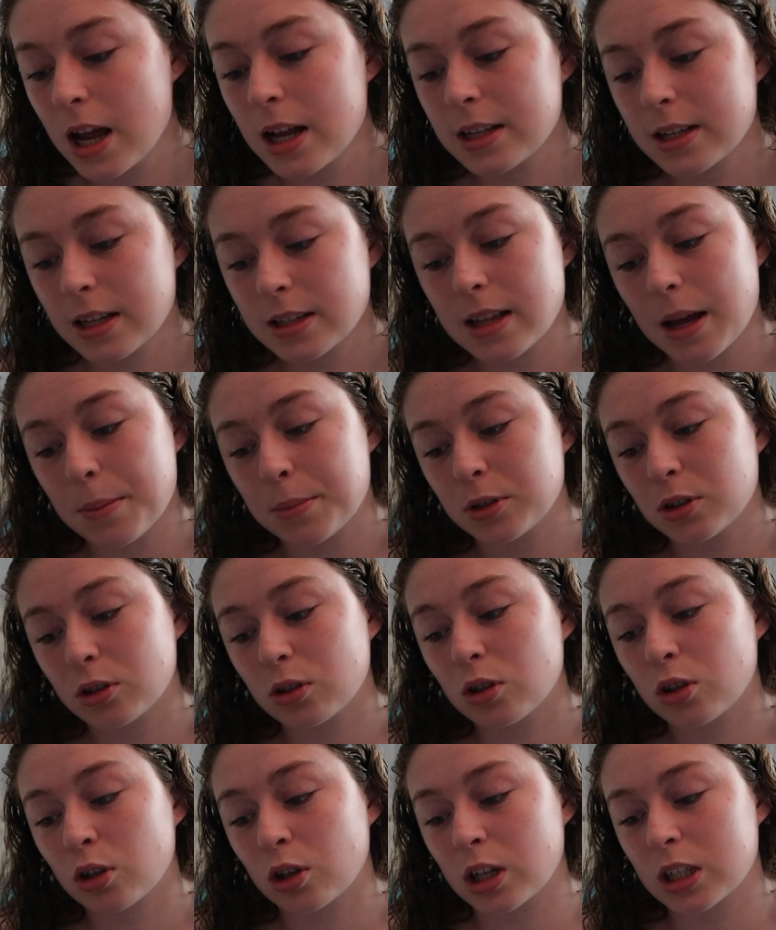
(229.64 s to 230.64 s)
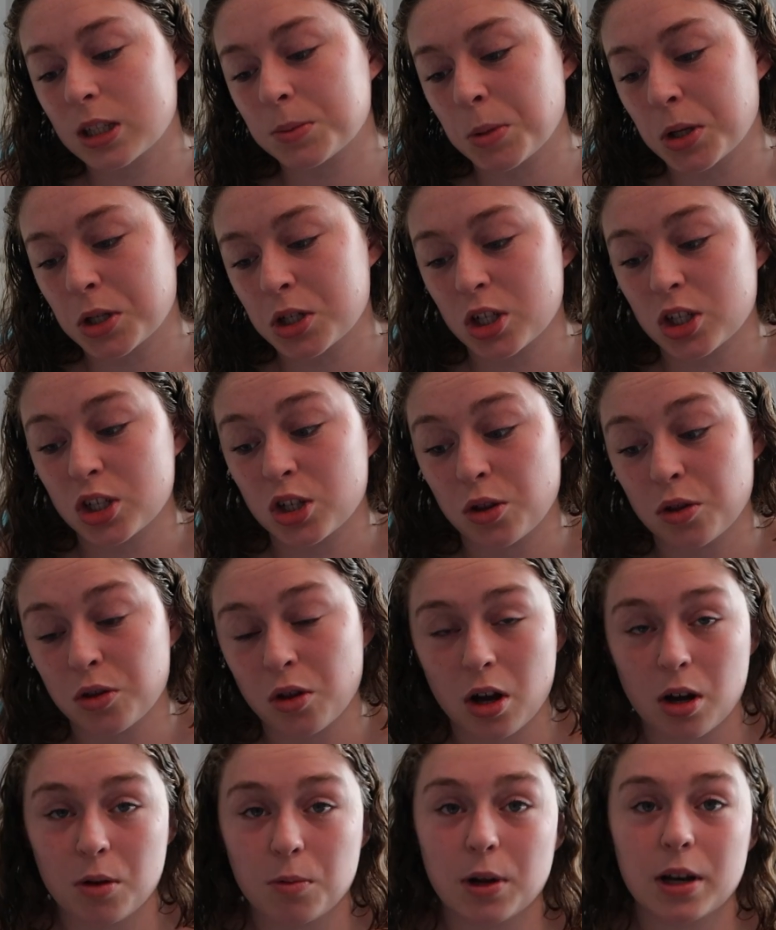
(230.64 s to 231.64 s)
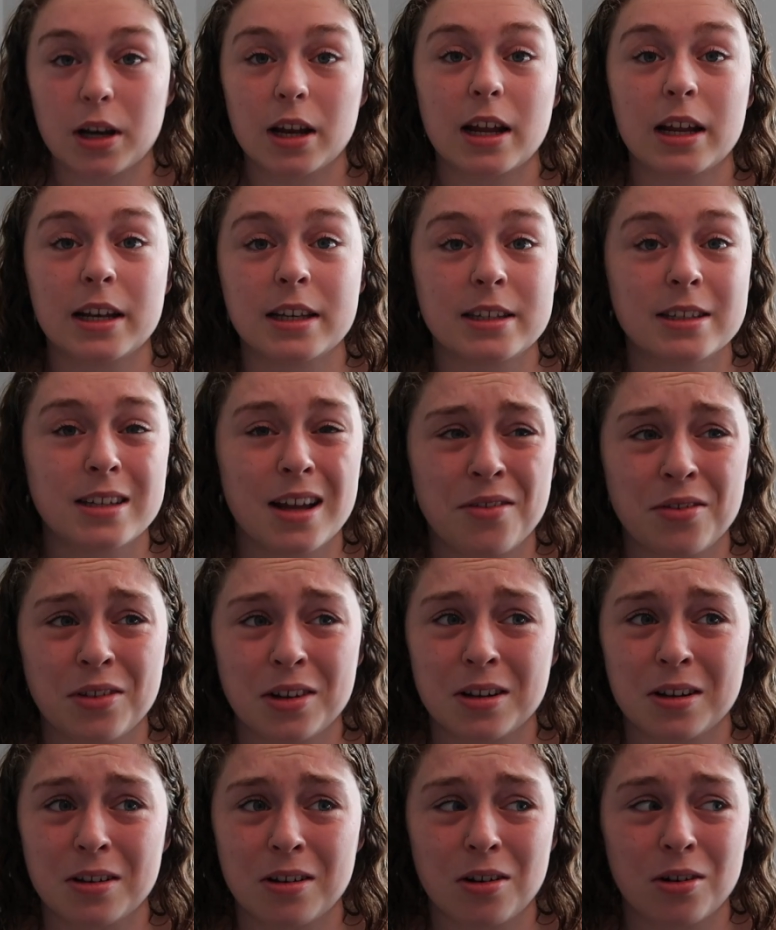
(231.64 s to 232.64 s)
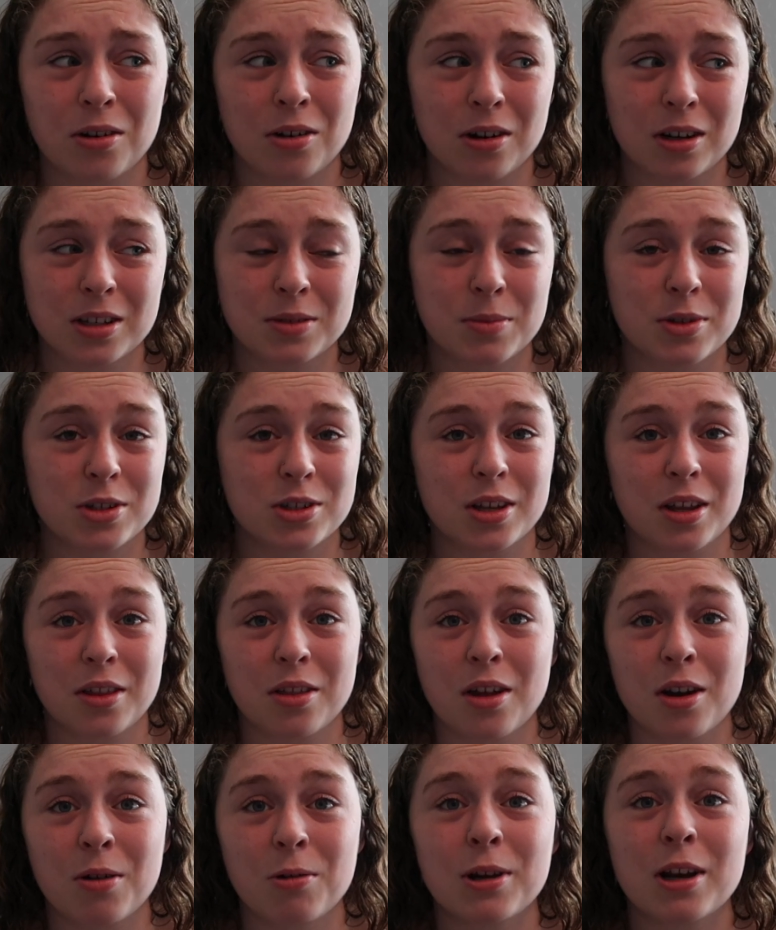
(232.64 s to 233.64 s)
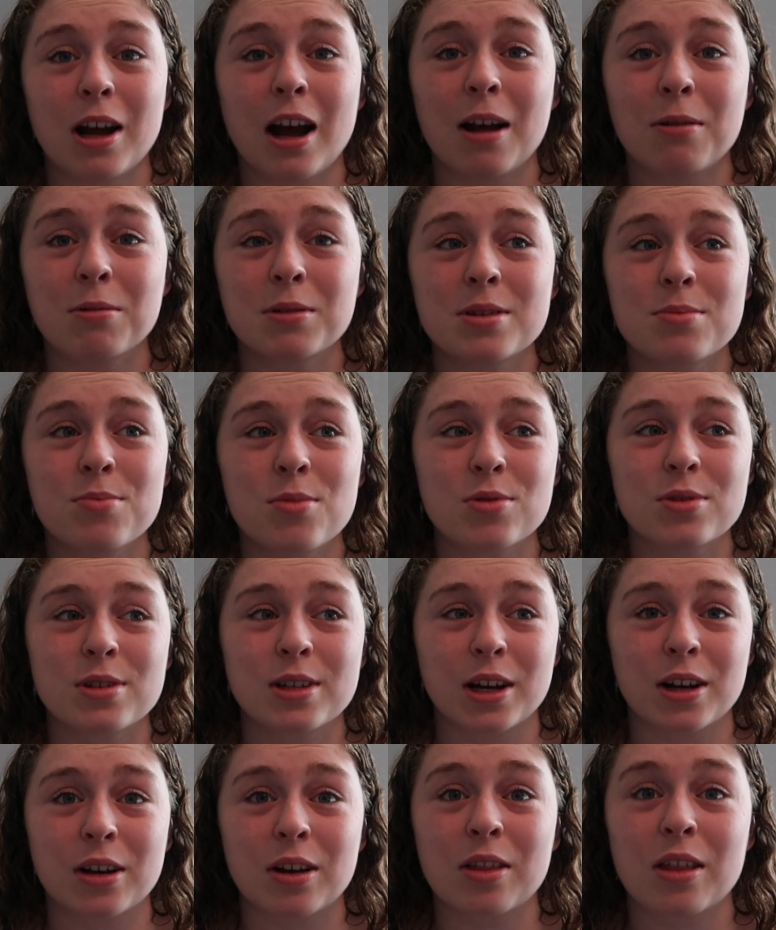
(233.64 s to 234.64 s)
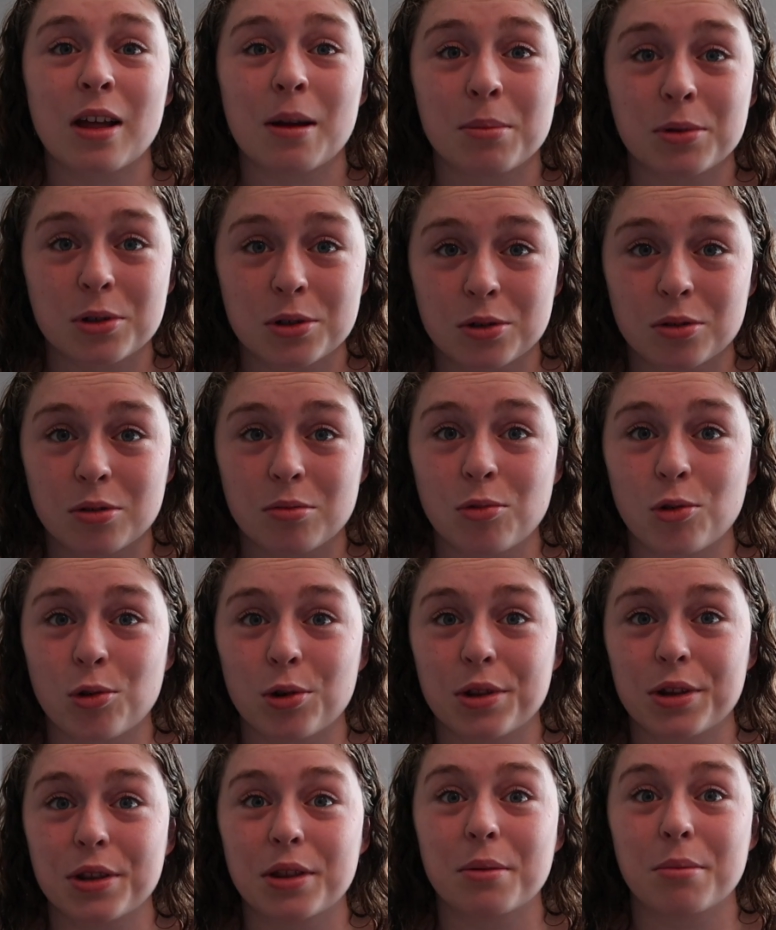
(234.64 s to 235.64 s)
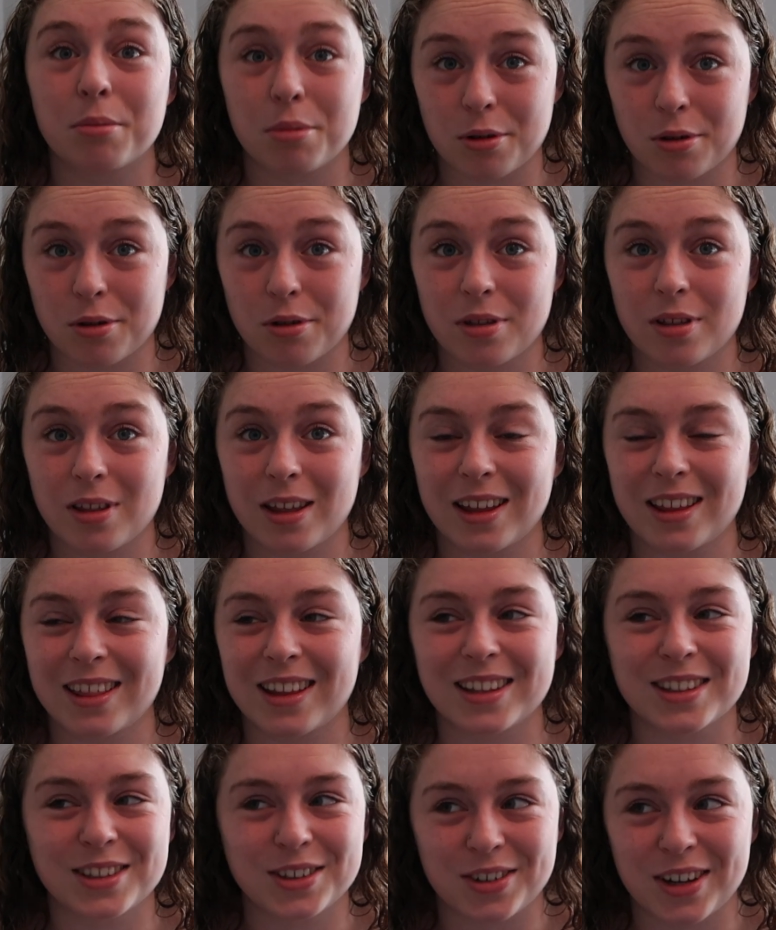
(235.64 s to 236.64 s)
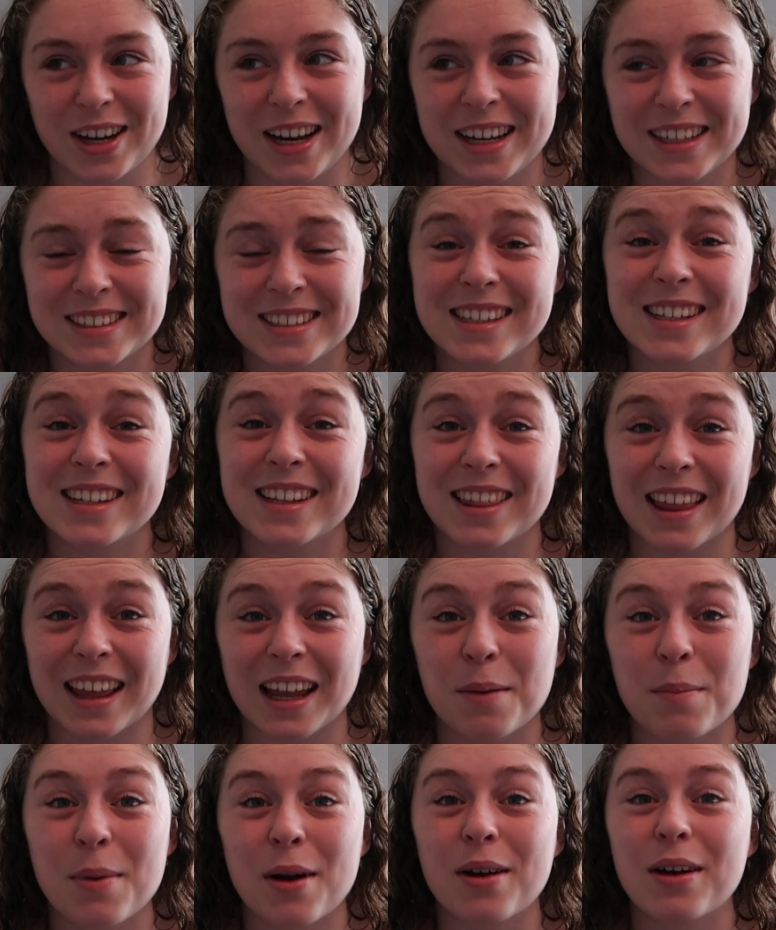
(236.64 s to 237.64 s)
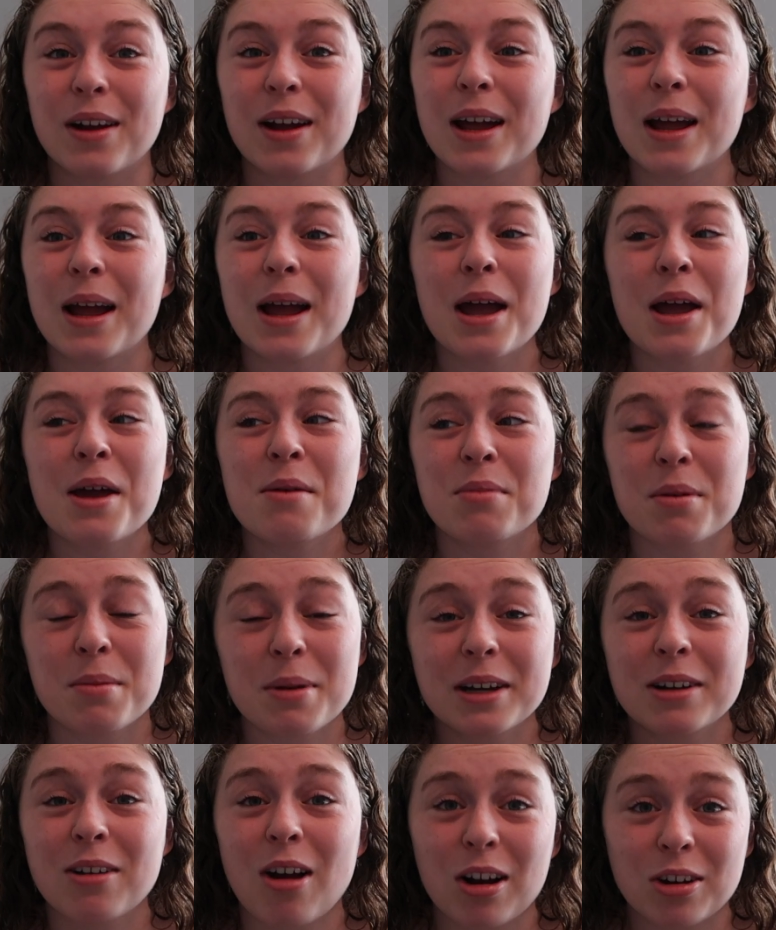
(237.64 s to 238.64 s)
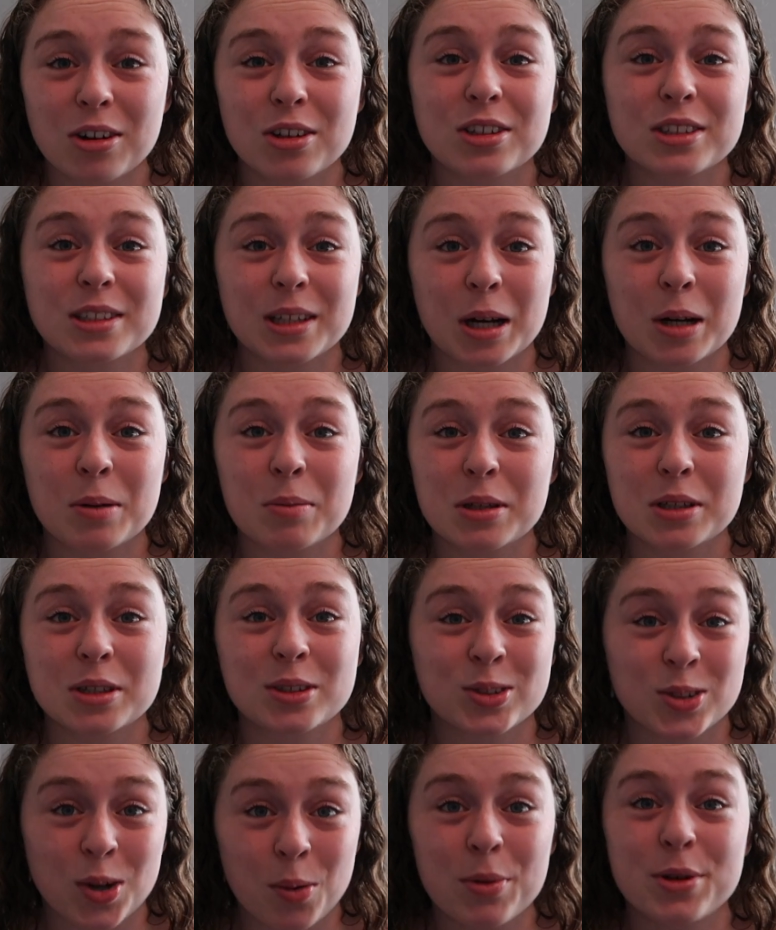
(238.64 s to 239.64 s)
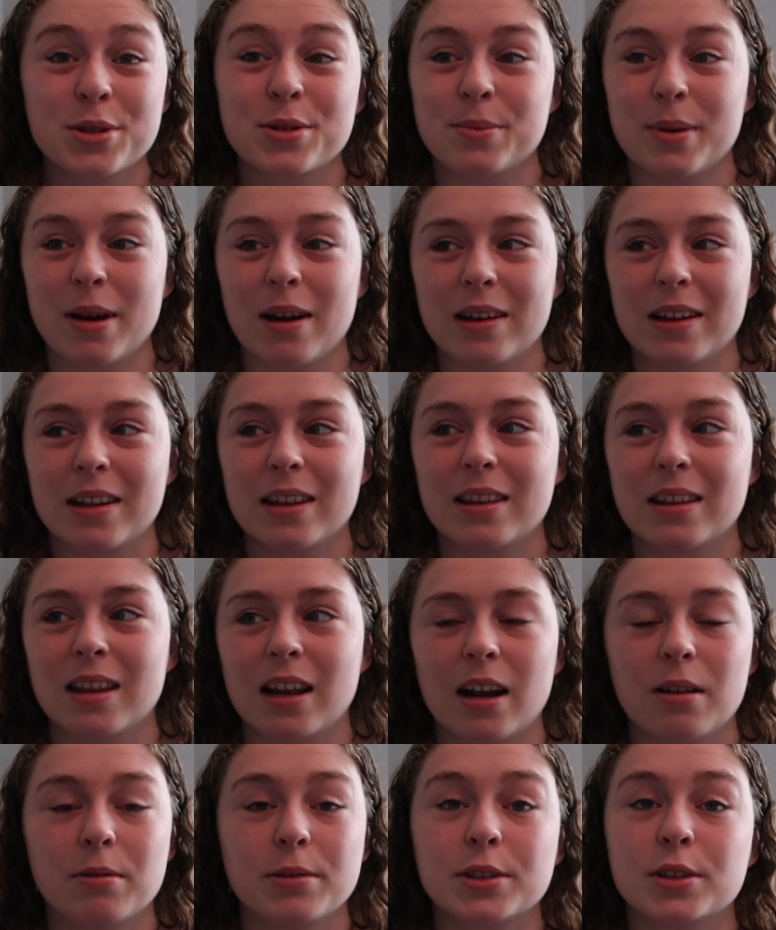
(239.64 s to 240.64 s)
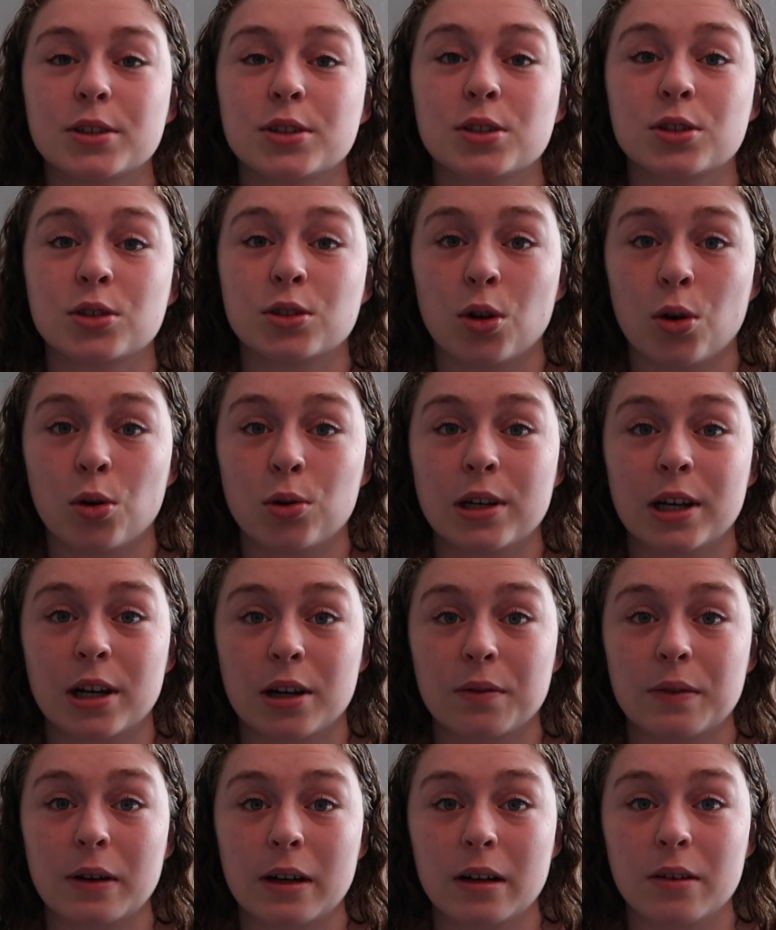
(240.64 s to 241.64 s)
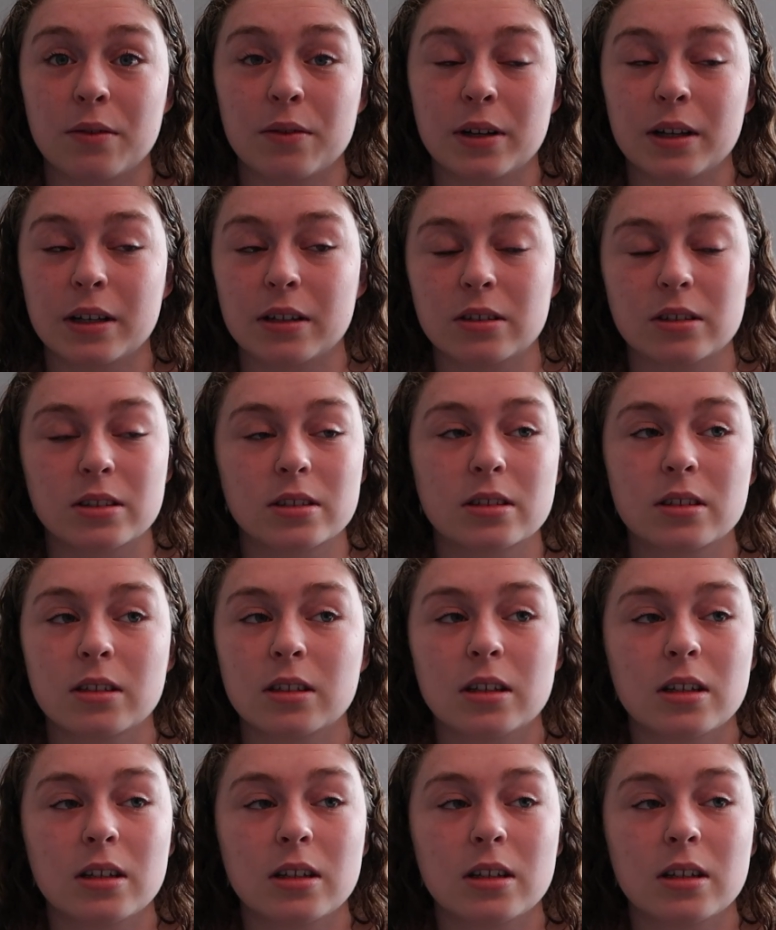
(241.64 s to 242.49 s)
Did the epidural hurt as much as you thought it would? It definitely did not hurt as much as I thought it would. I was most scared of the epidural more than the birth. Like, that's crazy to think about. But my doctor scared me so much about it that I was so terrified of it, and just,